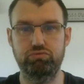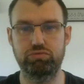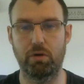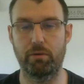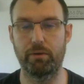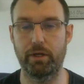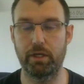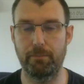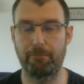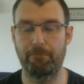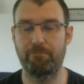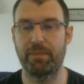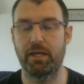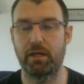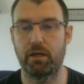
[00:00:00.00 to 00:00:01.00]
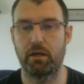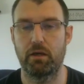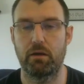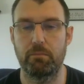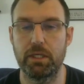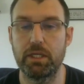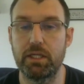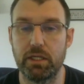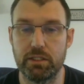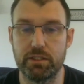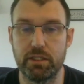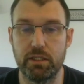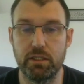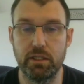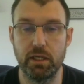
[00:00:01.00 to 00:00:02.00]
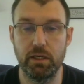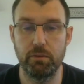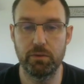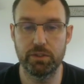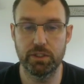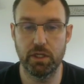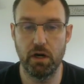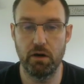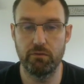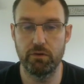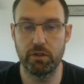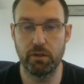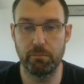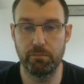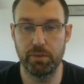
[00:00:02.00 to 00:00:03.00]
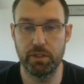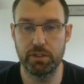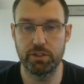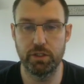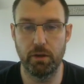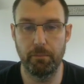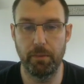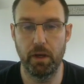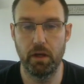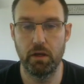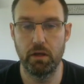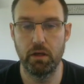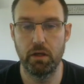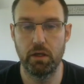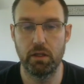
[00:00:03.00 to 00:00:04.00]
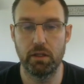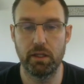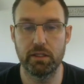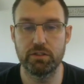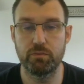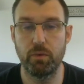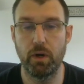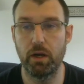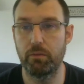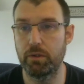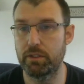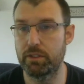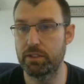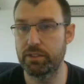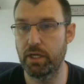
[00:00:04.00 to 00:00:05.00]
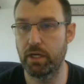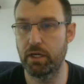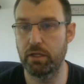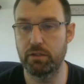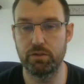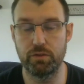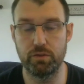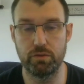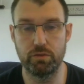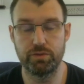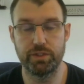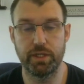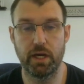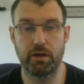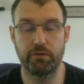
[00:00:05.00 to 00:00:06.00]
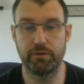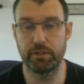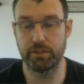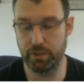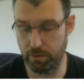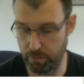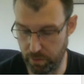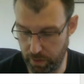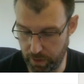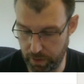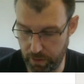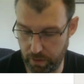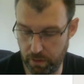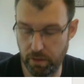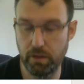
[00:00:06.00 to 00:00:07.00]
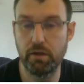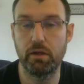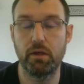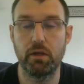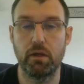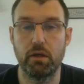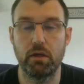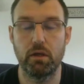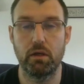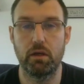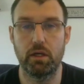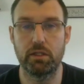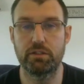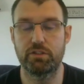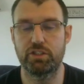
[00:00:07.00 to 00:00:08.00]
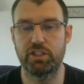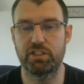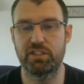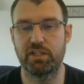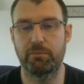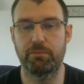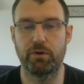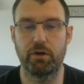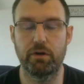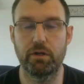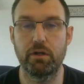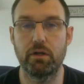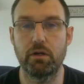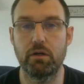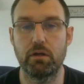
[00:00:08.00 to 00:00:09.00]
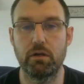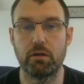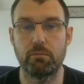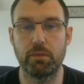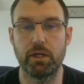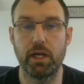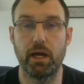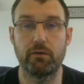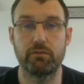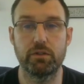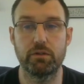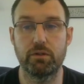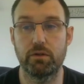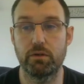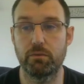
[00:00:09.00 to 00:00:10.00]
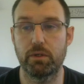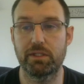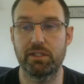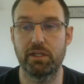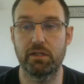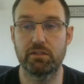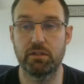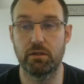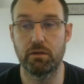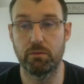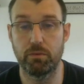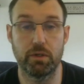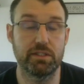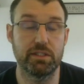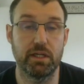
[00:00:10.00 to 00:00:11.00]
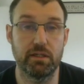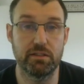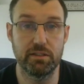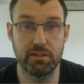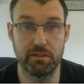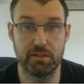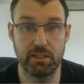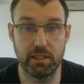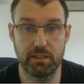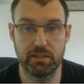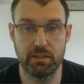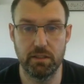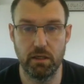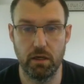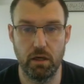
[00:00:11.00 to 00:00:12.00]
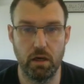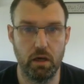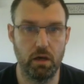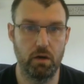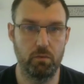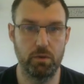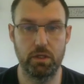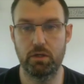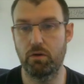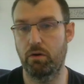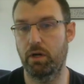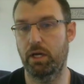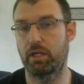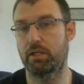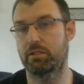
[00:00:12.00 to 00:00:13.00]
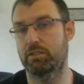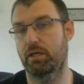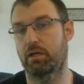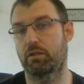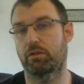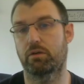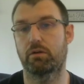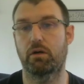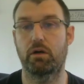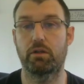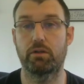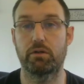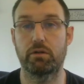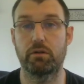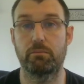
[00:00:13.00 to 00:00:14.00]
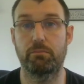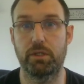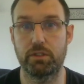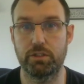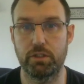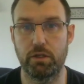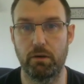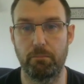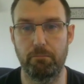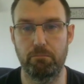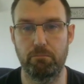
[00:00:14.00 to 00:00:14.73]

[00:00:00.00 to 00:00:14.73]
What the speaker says: Right? Because the knight was covering the bishop. That's why we decided to sacrifice our rook here. It's just temporary. But after their rook takes c6, we go ahead and take their other bishop.